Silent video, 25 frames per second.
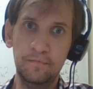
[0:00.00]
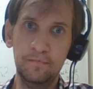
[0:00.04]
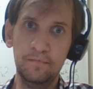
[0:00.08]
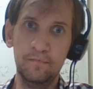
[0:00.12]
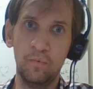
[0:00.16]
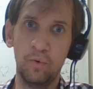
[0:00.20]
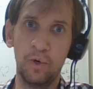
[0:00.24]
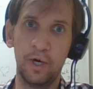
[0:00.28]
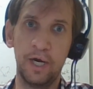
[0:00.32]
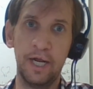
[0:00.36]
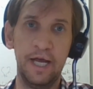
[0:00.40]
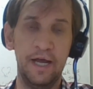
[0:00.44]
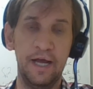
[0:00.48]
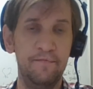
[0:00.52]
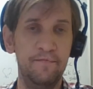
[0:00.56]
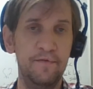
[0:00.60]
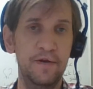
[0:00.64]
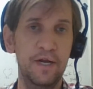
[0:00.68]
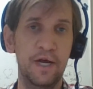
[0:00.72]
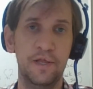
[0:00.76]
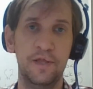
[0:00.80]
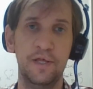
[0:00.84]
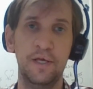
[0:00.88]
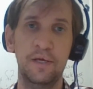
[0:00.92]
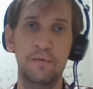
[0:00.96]
we're going to have
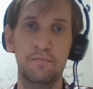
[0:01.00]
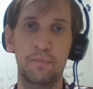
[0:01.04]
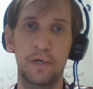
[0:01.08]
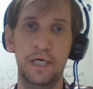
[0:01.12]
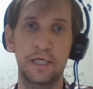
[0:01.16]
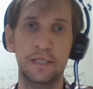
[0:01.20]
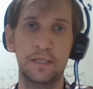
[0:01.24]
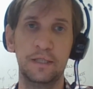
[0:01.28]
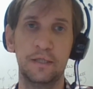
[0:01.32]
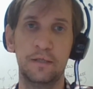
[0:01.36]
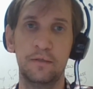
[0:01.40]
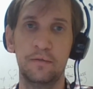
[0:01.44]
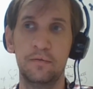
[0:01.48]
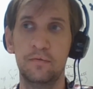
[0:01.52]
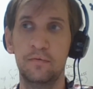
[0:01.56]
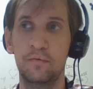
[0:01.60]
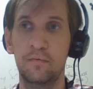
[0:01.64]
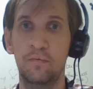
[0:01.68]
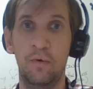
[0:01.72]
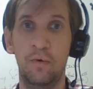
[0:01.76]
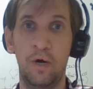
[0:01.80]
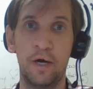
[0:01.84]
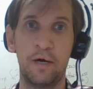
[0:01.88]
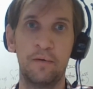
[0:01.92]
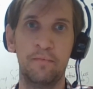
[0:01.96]
nothing but
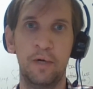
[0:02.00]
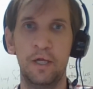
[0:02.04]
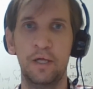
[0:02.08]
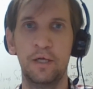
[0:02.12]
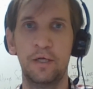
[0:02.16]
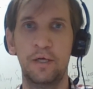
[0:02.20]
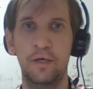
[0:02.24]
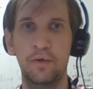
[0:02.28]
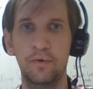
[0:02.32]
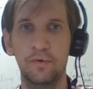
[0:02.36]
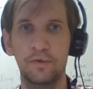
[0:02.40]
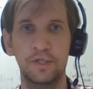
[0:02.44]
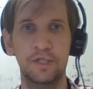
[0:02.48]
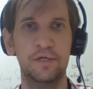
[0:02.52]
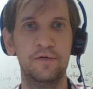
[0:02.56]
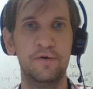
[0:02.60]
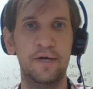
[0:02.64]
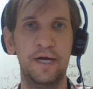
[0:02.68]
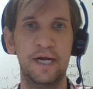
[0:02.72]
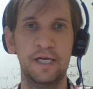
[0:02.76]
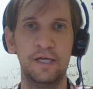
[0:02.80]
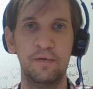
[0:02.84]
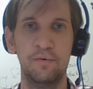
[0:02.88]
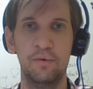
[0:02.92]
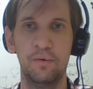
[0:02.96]
water molecules
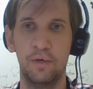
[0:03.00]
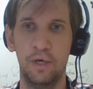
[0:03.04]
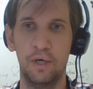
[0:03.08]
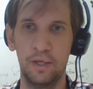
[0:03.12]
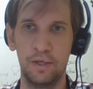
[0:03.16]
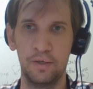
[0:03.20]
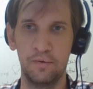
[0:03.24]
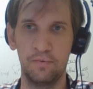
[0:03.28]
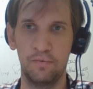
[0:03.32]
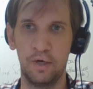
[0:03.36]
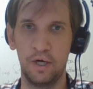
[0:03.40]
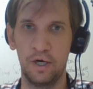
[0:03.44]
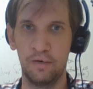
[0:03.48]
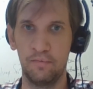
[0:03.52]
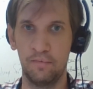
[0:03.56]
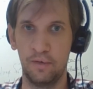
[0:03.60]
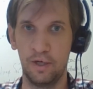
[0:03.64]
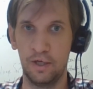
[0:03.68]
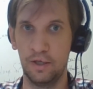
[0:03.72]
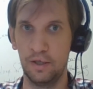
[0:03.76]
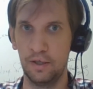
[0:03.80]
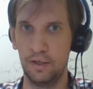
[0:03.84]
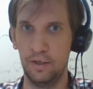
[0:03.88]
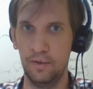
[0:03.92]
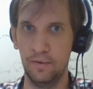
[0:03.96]
interacting with other water
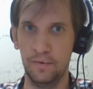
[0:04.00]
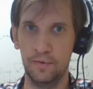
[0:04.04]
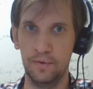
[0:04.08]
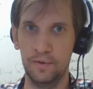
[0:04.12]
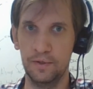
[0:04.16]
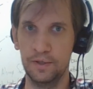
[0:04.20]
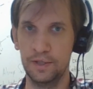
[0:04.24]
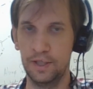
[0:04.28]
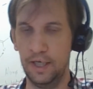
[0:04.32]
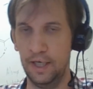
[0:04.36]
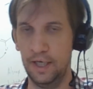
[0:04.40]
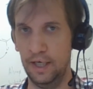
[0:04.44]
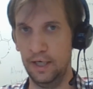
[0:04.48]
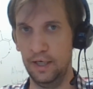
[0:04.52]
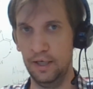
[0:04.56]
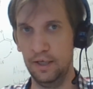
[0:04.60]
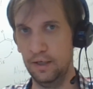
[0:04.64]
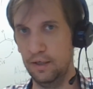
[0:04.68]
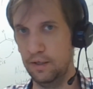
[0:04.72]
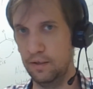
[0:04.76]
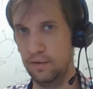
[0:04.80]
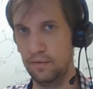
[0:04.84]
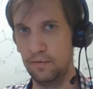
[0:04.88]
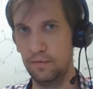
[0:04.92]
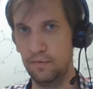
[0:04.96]
molecules
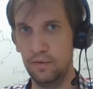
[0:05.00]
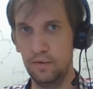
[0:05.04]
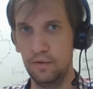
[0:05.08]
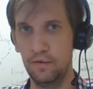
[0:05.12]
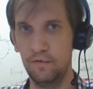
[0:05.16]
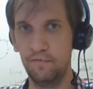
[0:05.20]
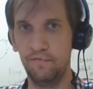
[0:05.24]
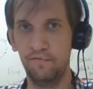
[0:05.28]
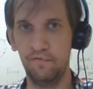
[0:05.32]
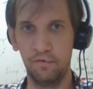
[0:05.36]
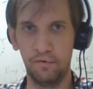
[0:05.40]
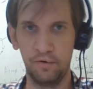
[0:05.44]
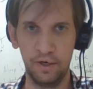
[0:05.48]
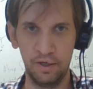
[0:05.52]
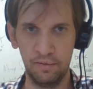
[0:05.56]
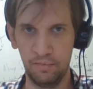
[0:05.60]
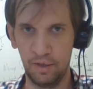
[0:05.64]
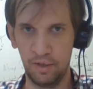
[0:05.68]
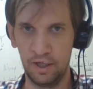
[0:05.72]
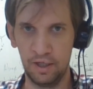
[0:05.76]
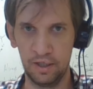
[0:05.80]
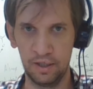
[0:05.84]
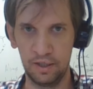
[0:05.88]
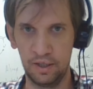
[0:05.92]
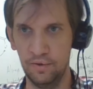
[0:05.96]
and fluorine
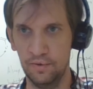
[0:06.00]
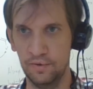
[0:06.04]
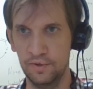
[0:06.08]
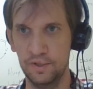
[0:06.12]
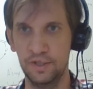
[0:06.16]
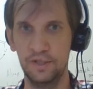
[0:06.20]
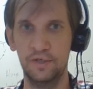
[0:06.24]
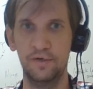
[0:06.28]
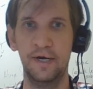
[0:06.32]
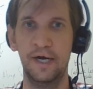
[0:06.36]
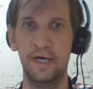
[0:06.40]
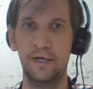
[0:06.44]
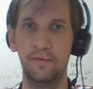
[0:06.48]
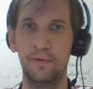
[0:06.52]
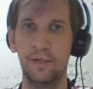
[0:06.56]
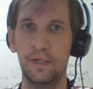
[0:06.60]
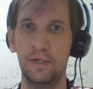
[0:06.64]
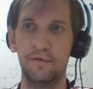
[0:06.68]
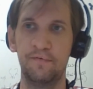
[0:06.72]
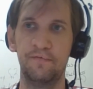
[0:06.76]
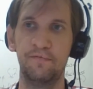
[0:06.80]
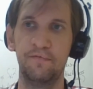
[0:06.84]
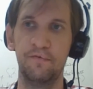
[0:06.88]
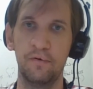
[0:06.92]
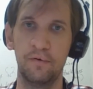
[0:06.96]
molecules interacting with
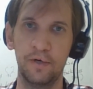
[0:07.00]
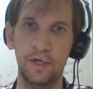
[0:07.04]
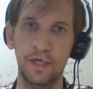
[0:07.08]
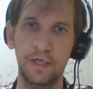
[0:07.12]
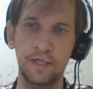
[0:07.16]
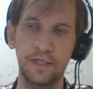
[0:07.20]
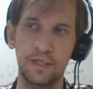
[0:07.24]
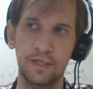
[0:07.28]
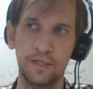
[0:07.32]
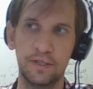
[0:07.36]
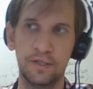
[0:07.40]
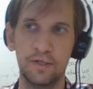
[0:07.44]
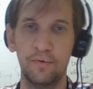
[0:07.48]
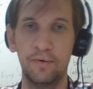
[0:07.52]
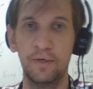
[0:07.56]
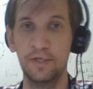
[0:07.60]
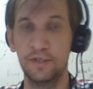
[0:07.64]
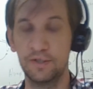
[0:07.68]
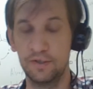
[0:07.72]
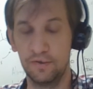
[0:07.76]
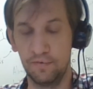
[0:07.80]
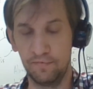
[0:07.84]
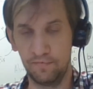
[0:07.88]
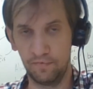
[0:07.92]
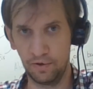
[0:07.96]
other fluorines and so on and
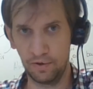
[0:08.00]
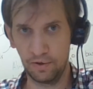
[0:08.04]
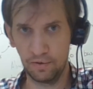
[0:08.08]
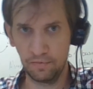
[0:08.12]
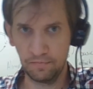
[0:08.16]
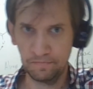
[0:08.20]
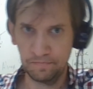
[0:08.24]
so forth.